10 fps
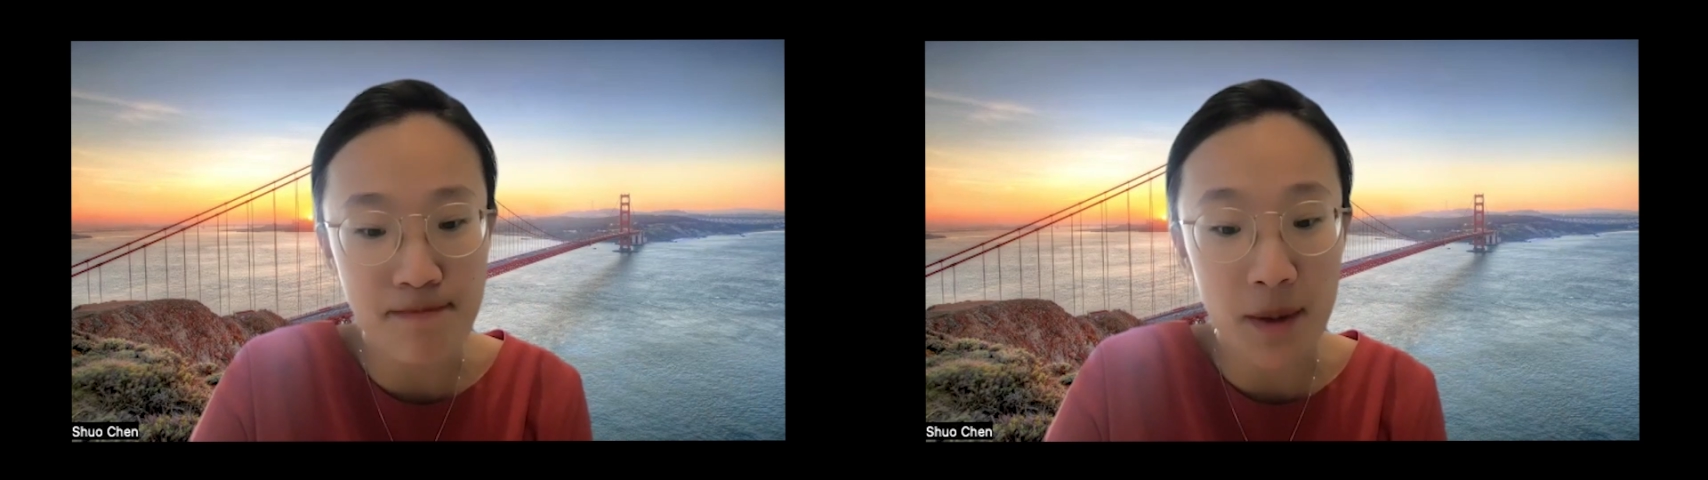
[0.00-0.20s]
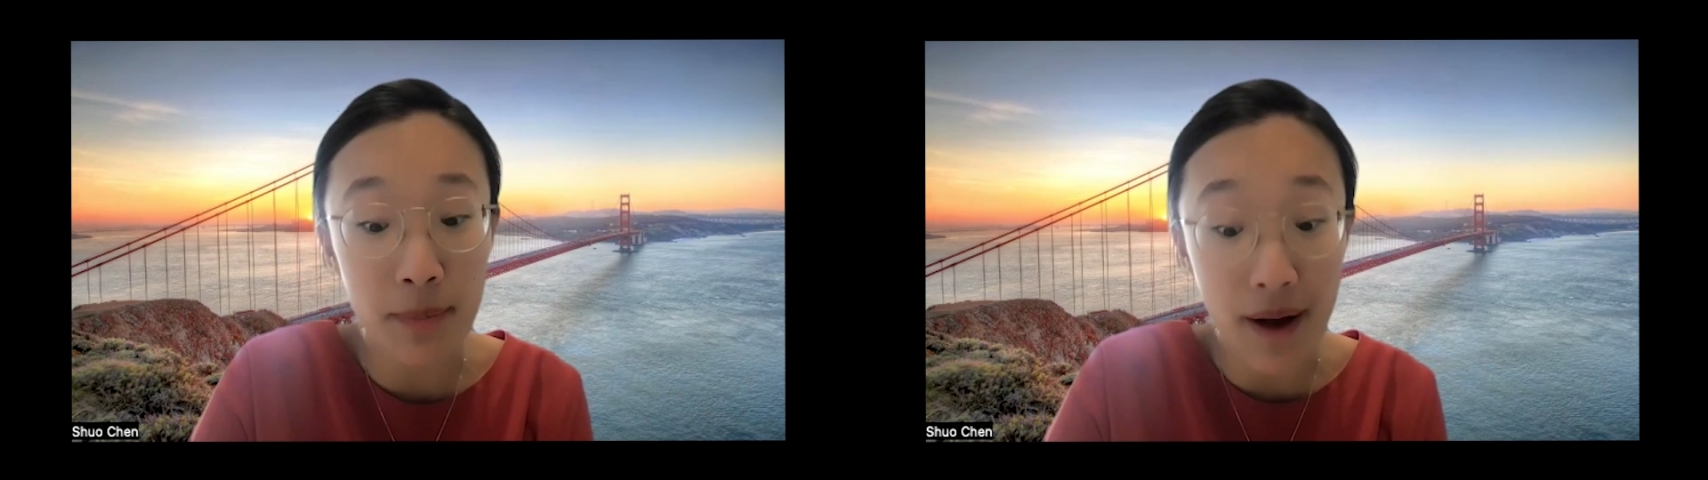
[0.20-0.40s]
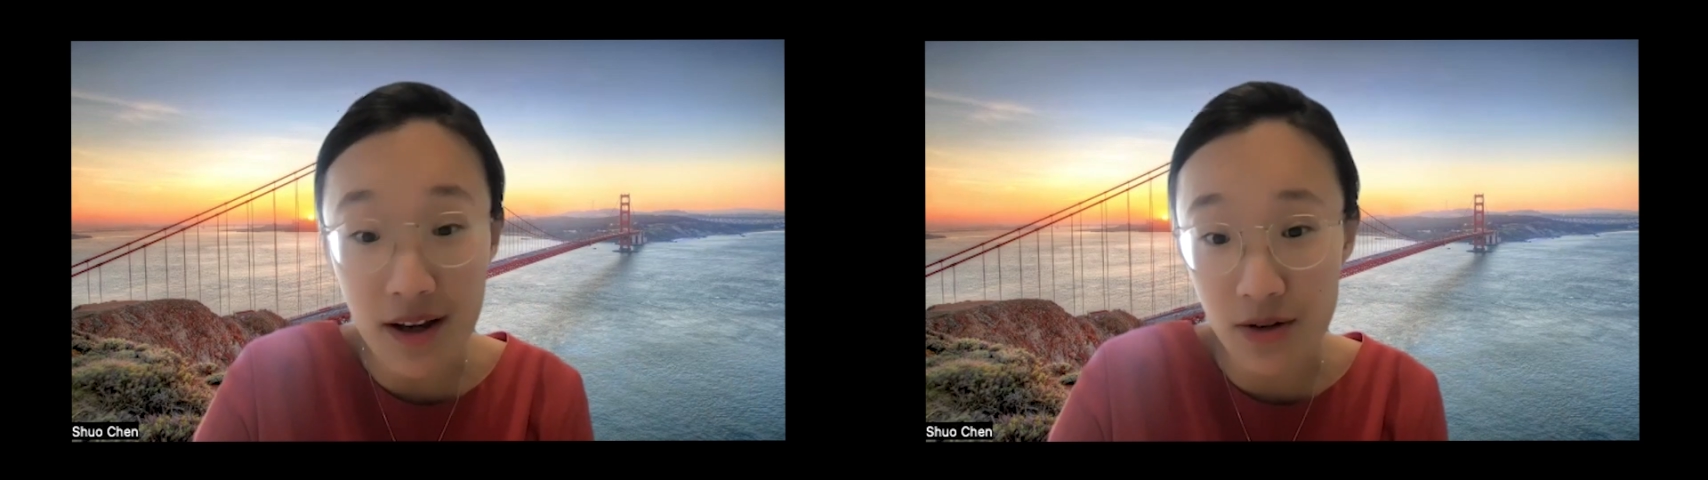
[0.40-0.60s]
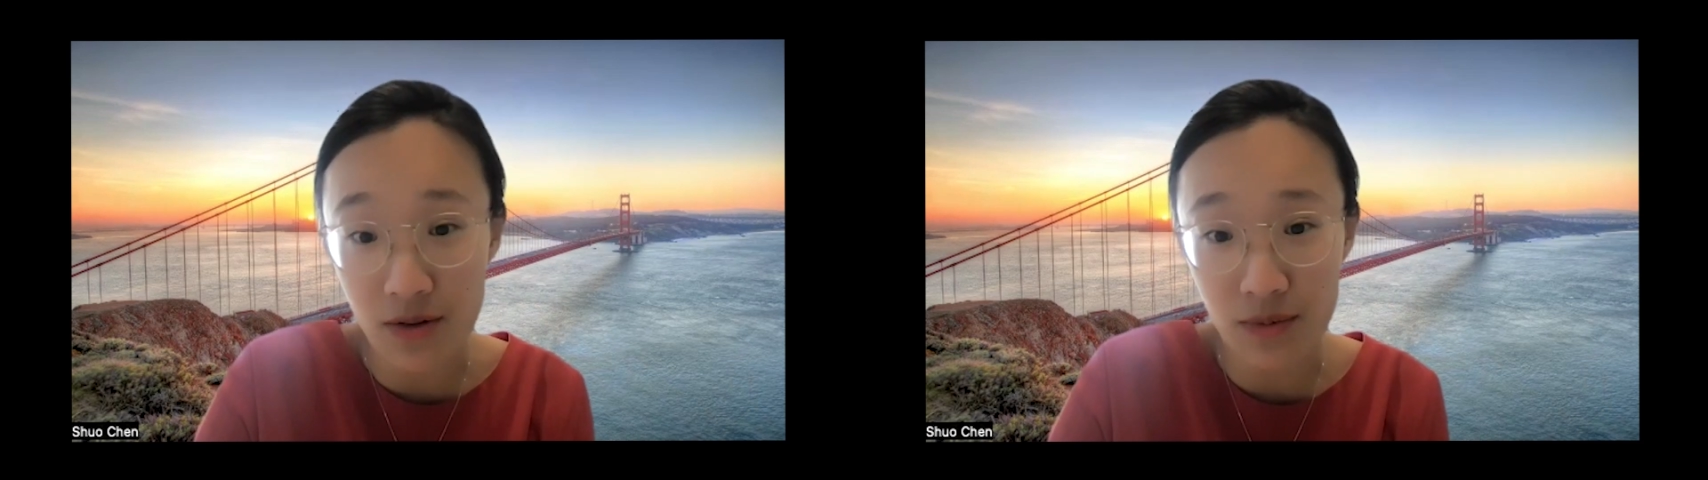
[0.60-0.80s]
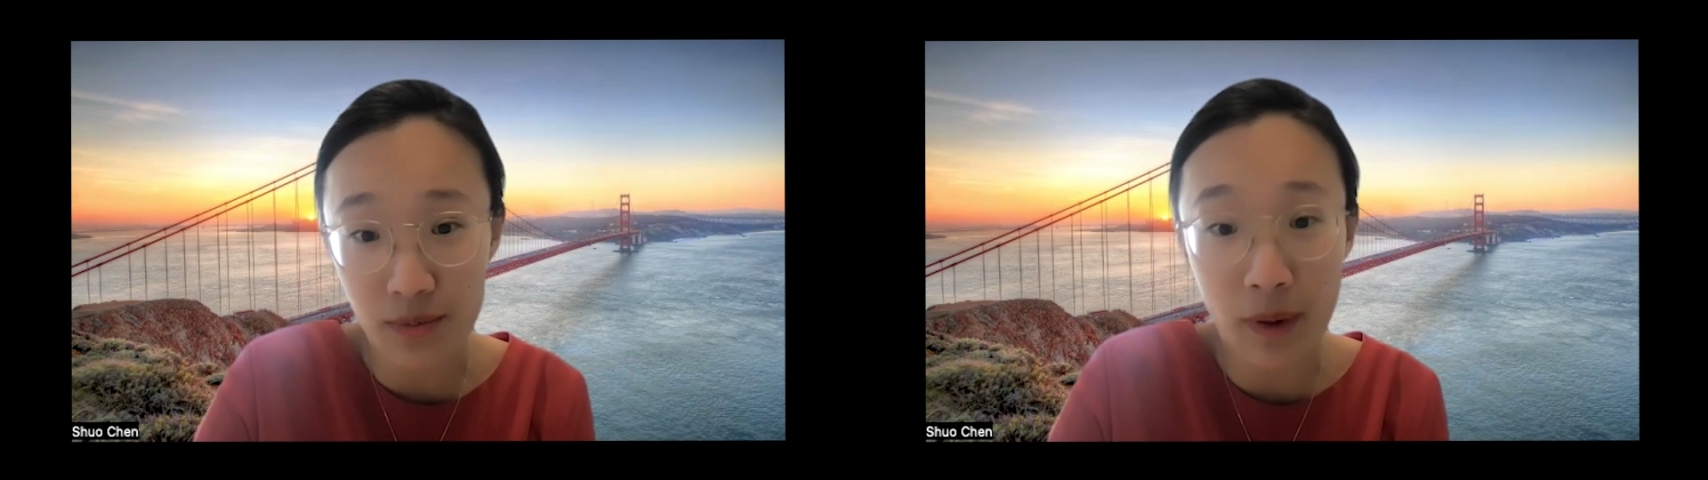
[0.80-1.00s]

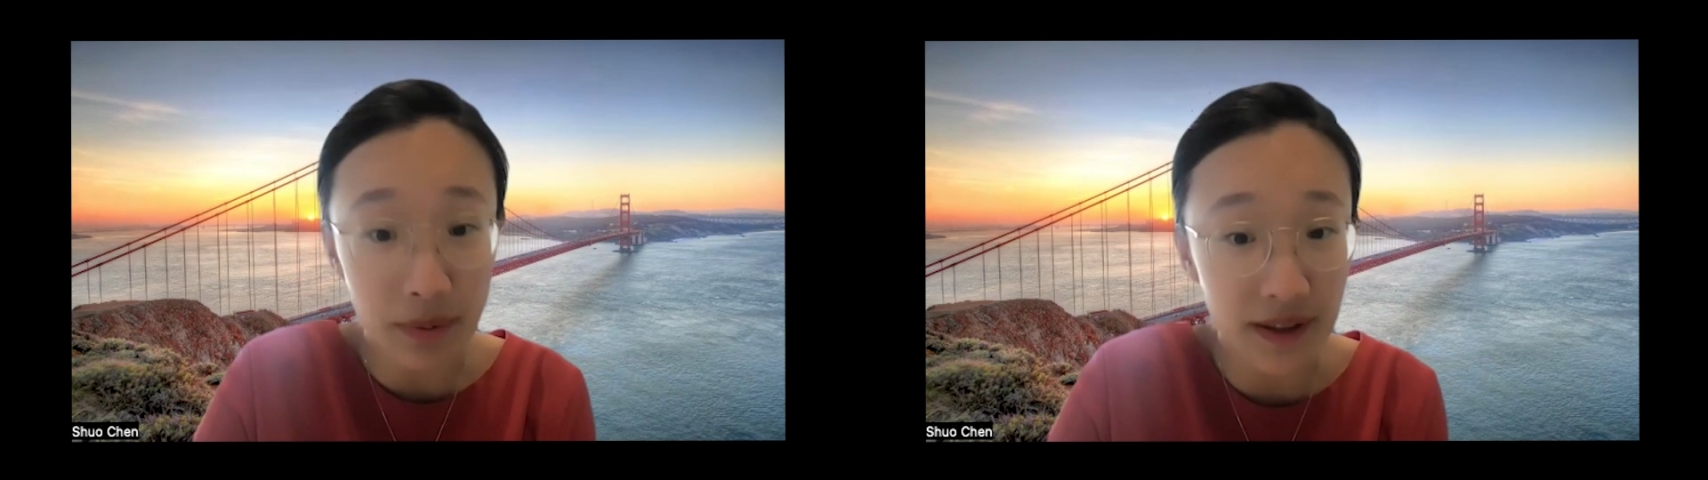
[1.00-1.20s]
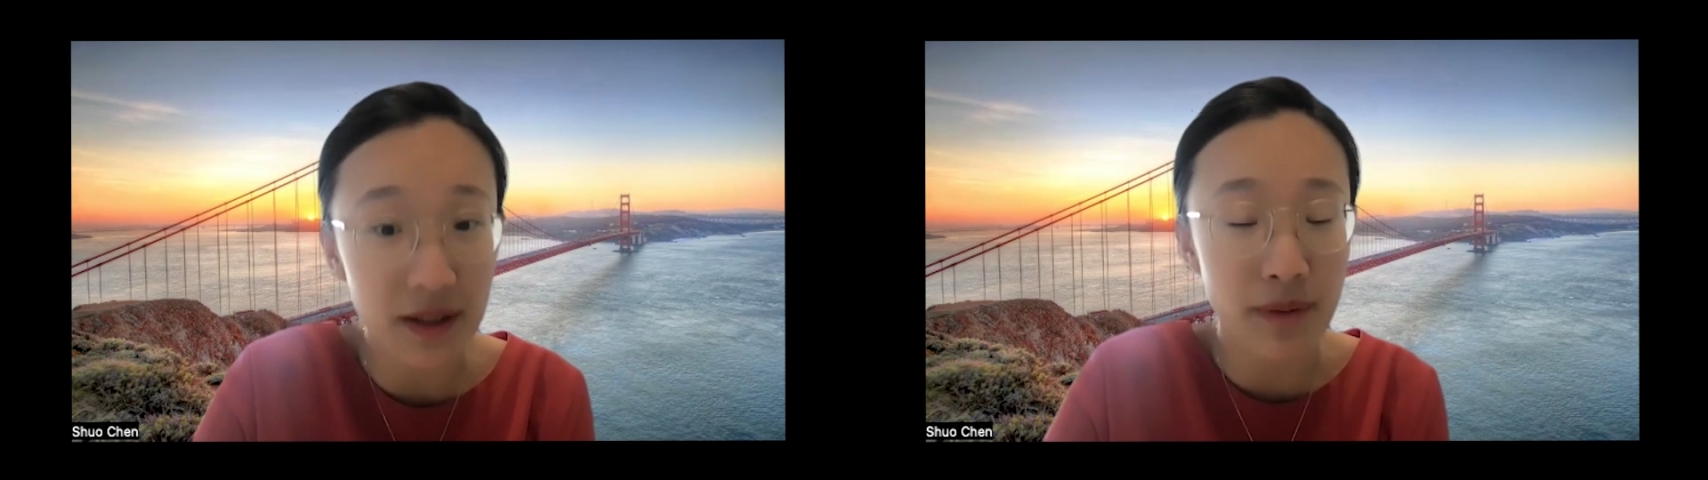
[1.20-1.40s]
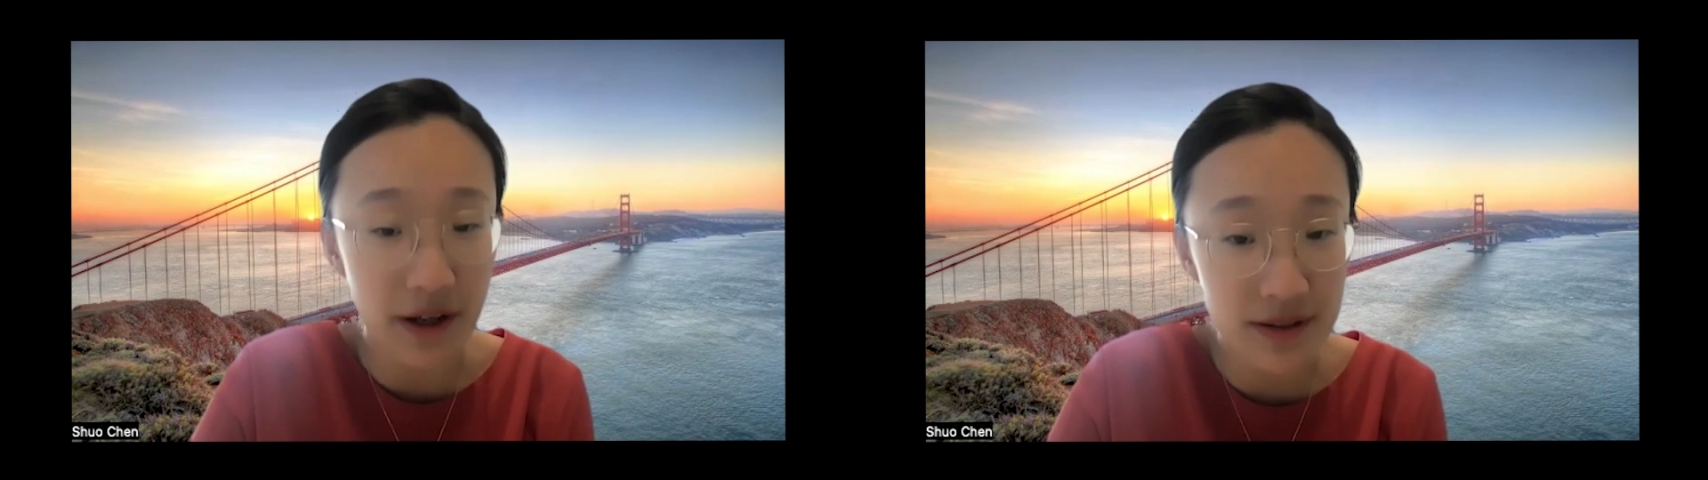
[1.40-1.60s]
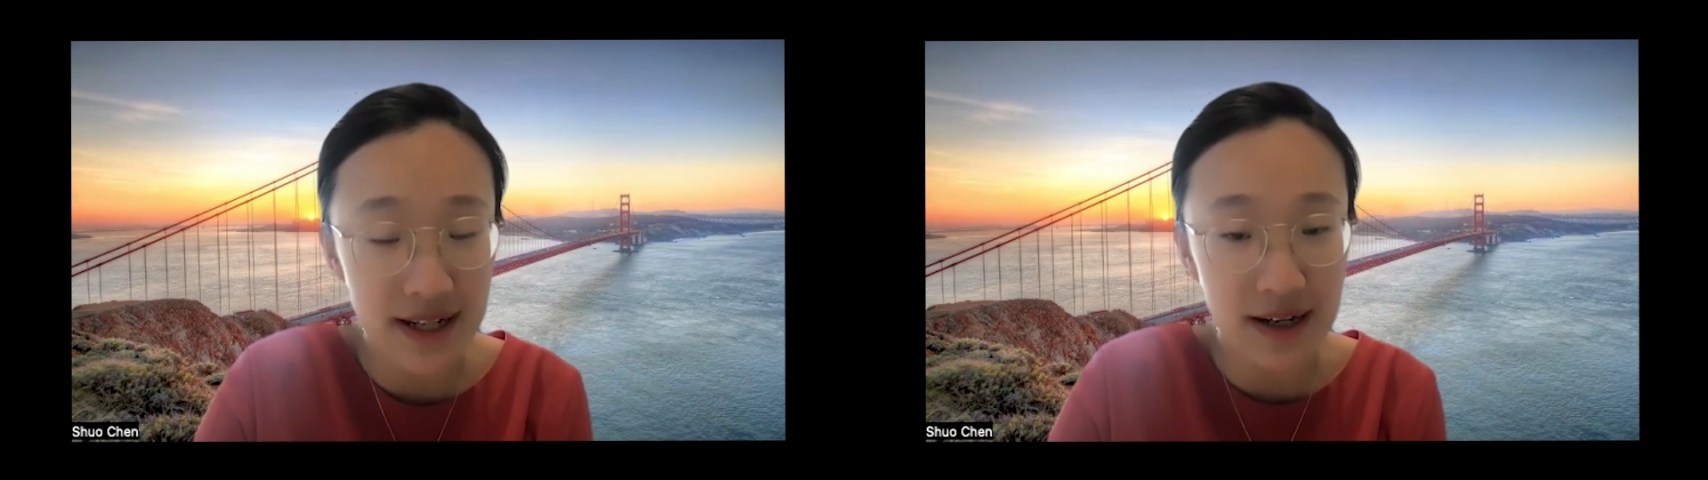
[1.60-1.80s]
biotech